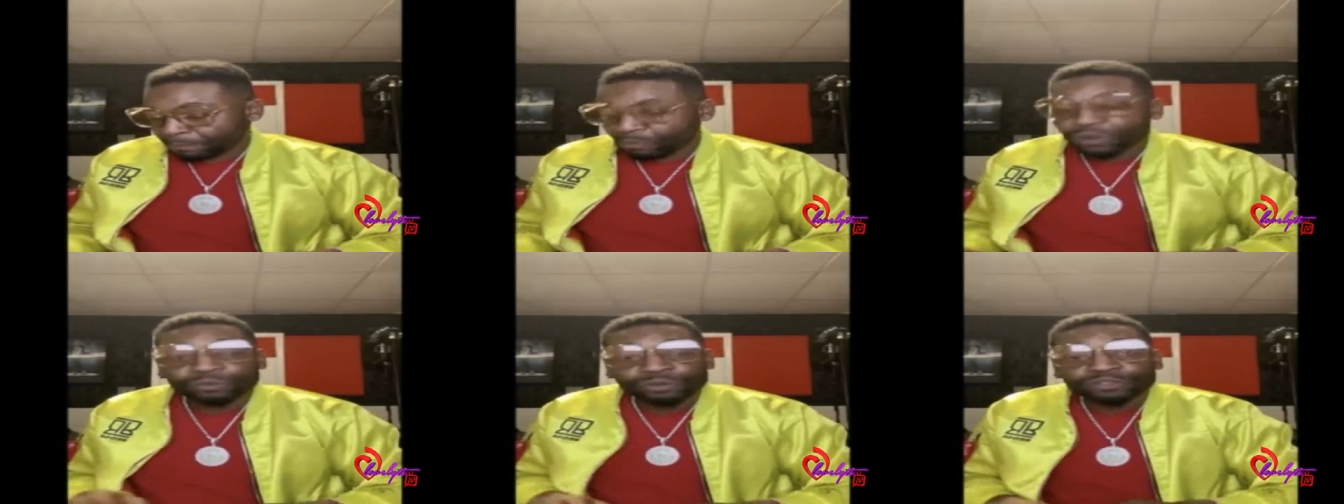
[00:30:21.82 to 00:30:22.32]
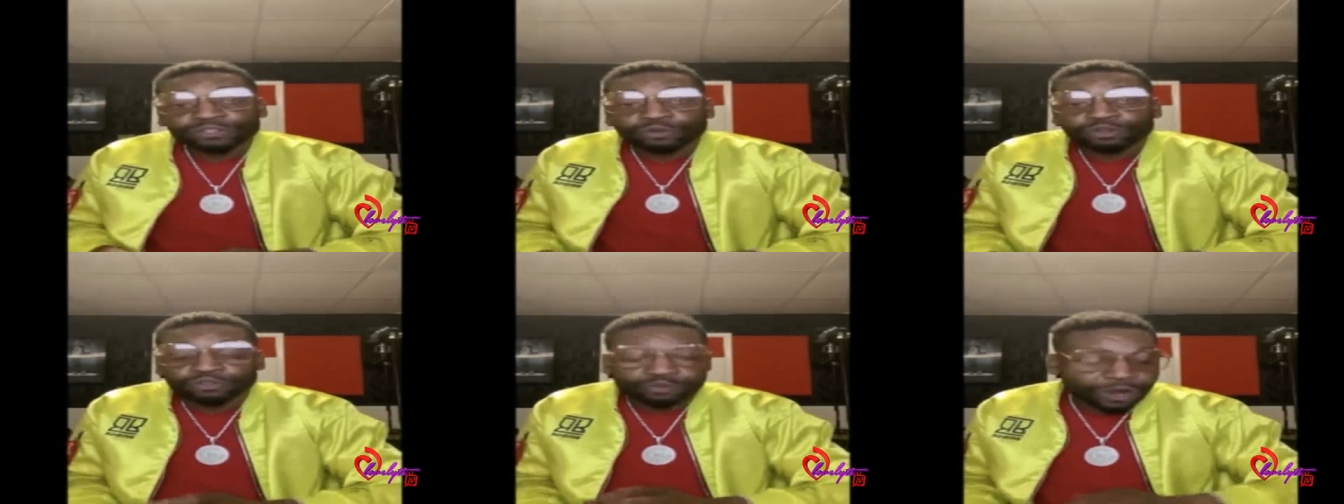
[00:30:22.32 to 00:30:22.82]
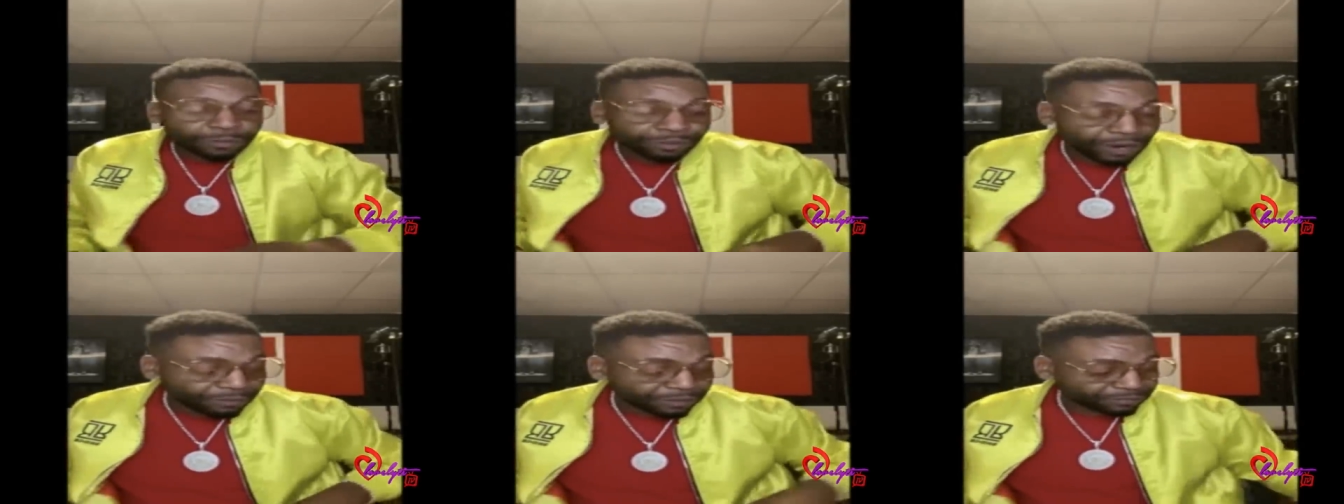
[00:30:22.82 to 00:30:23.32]
when we was going through our
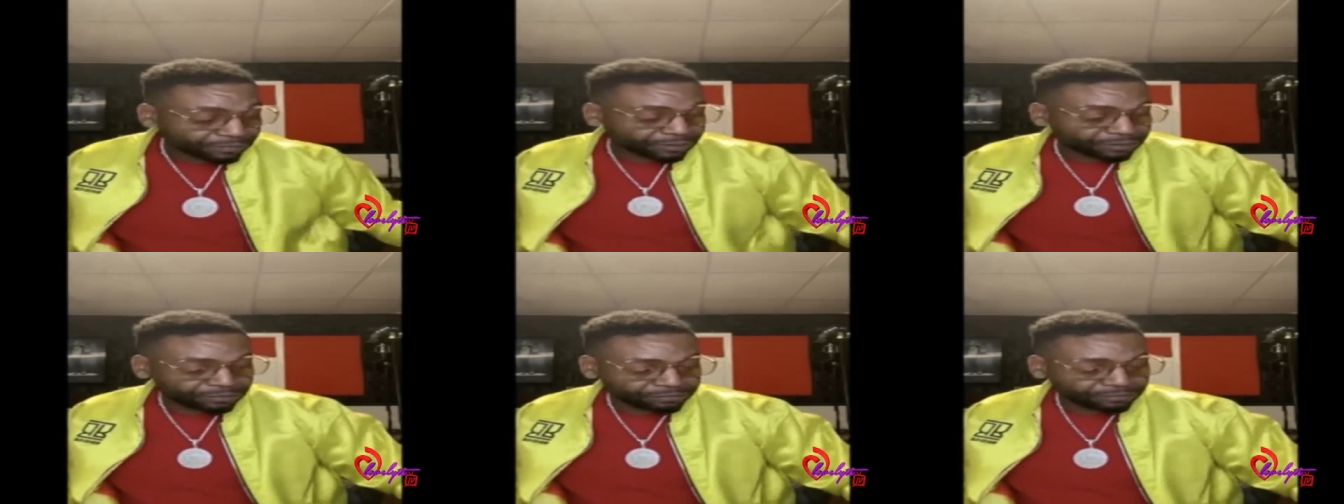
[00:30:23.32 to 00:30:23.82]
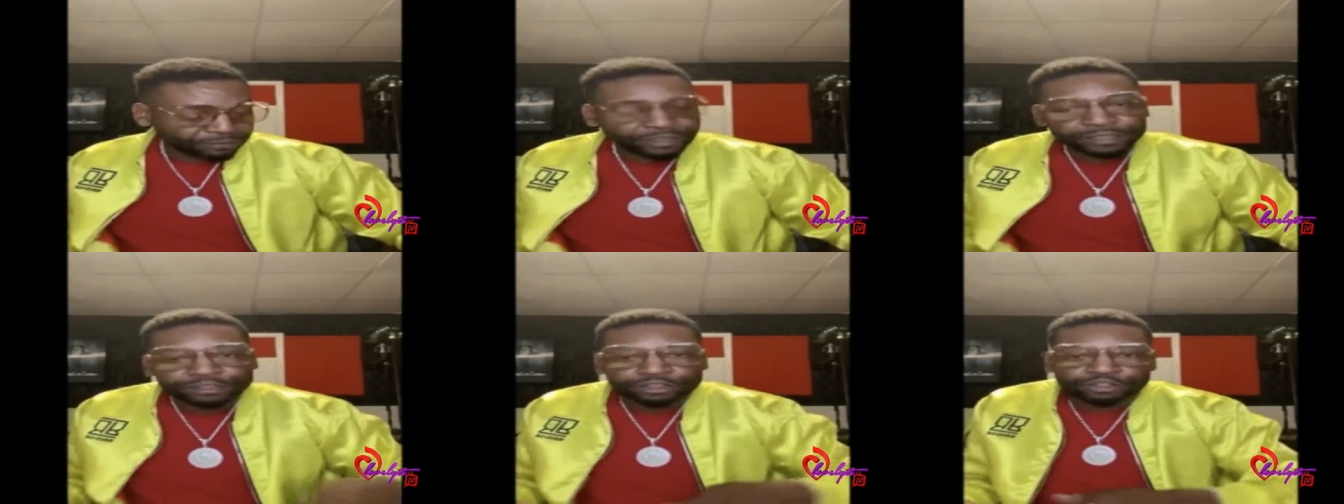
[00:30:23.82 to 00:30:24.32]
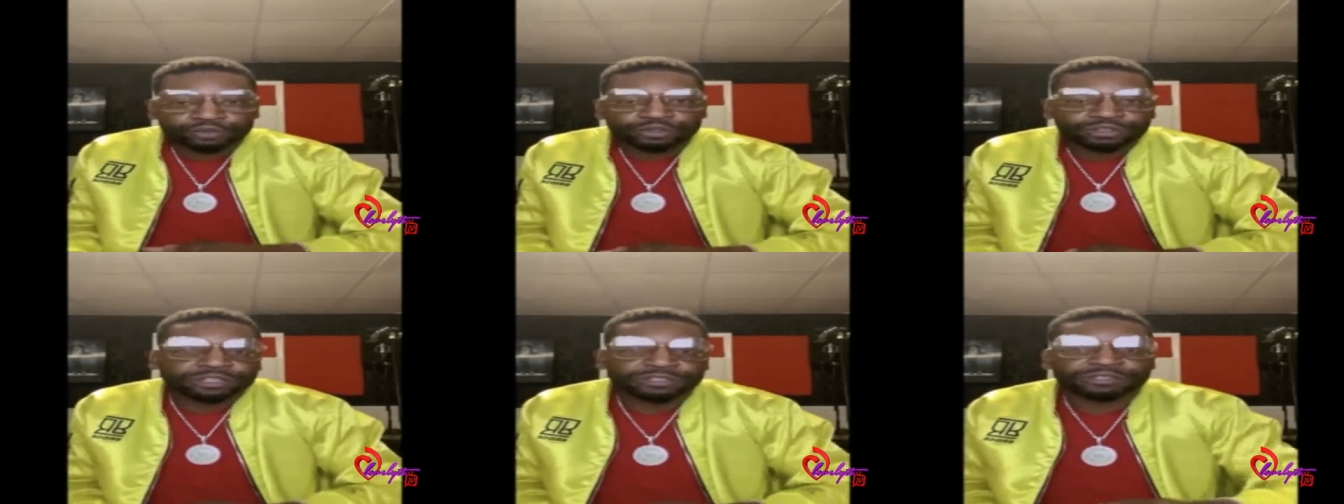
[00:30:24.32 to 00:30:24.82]
problems,
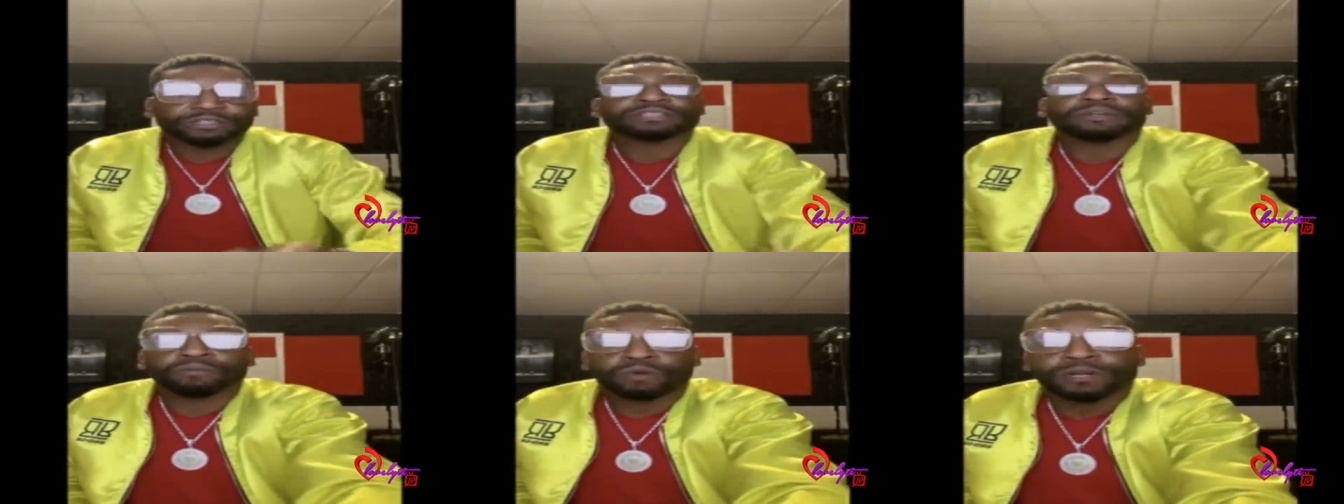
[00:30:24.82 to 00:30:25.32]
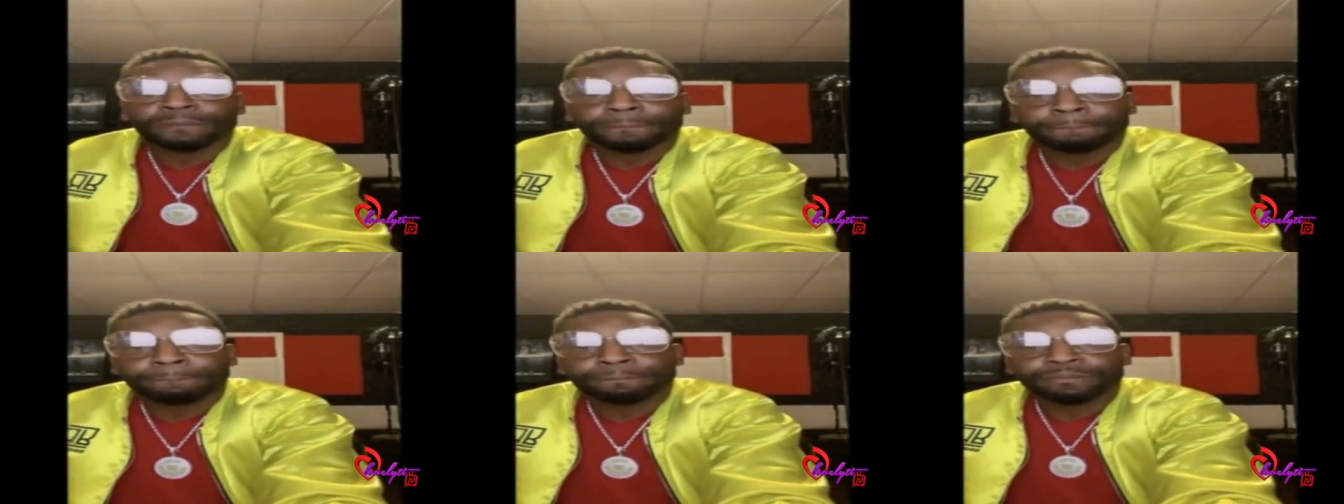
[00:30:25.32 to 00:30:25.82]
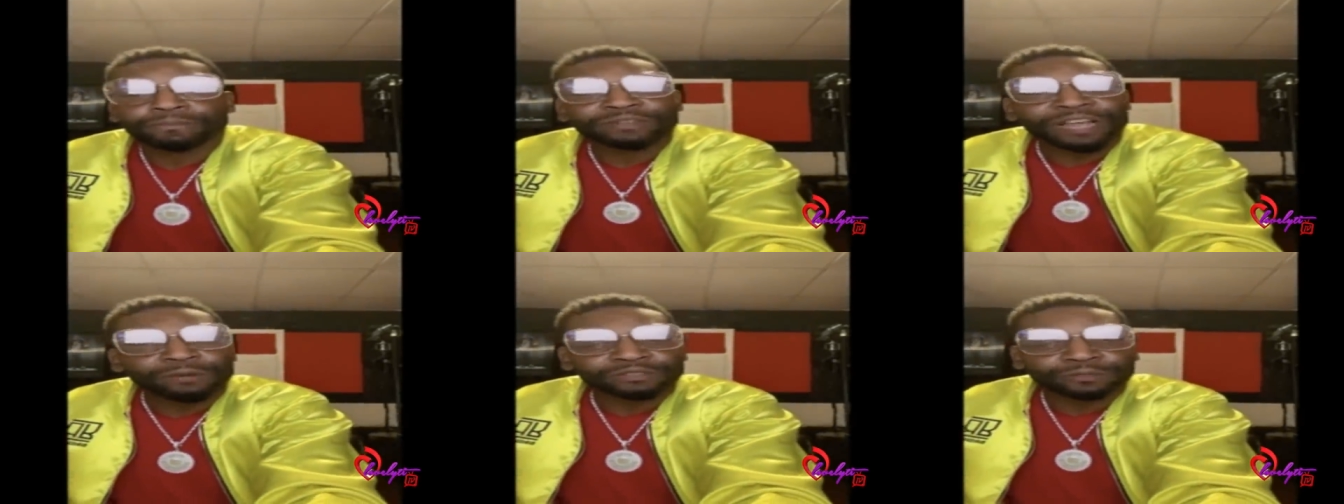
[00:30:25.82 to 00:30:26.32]
introduced us to someone
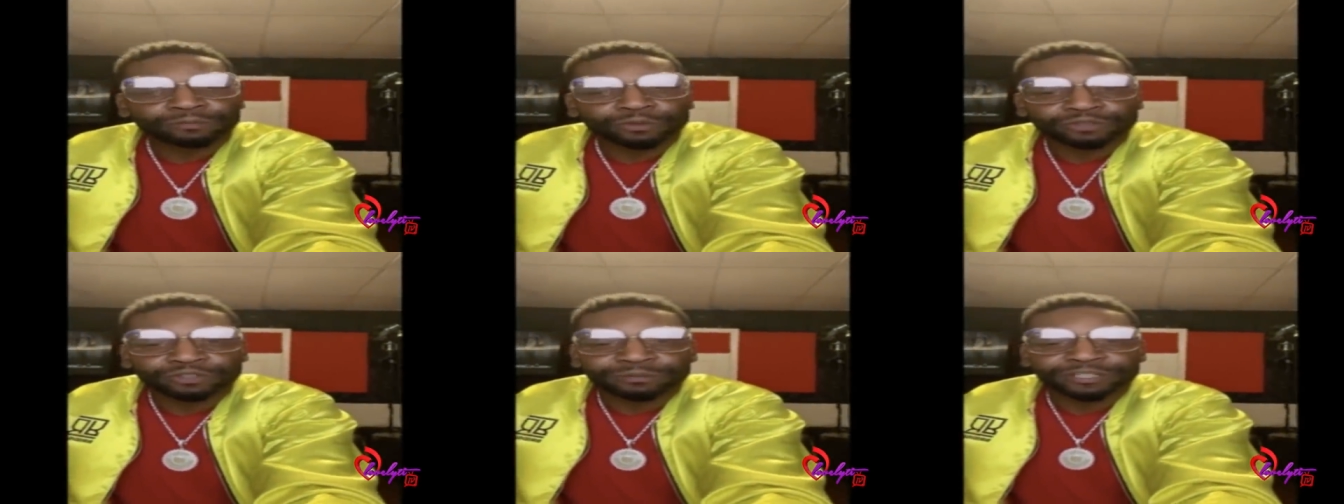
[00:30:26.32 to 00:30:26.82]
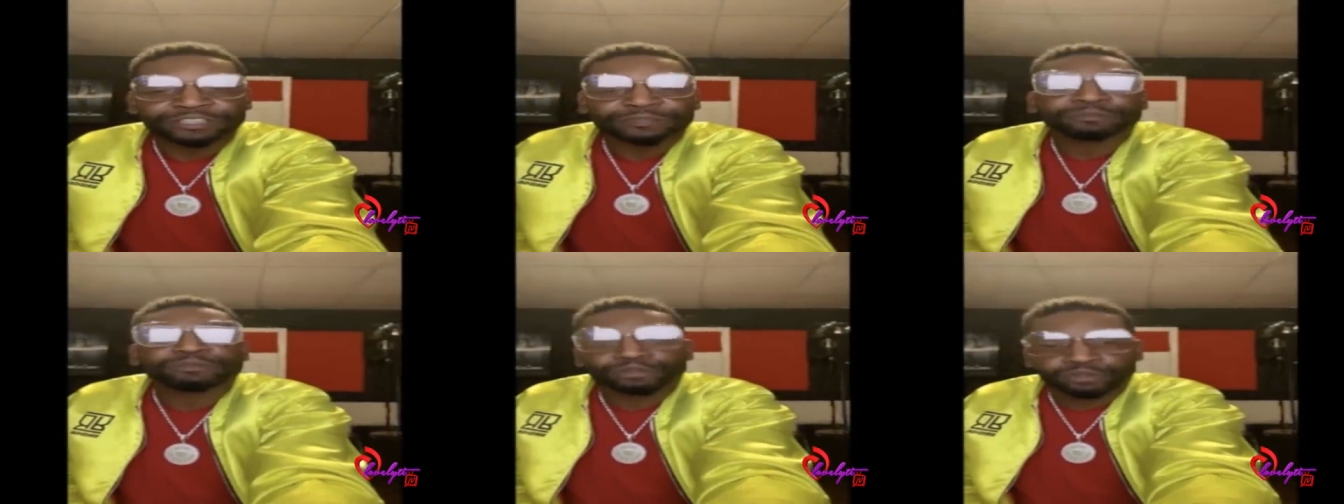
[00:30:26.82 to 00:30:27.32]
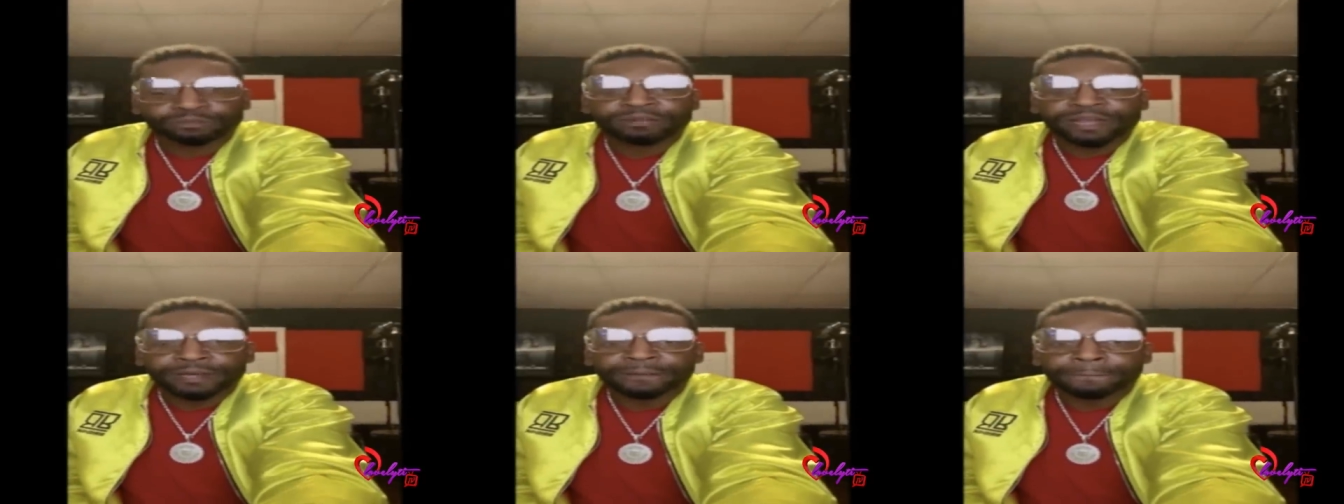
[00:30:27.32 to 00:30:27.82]
that was supposed to be a spiritual
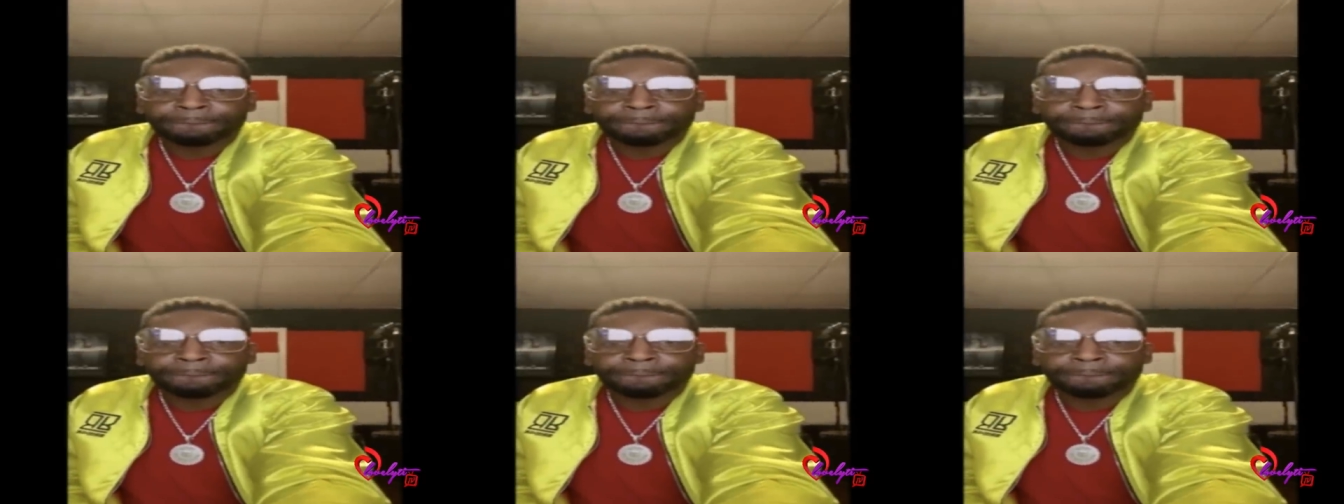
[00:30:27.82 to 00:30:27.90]
man,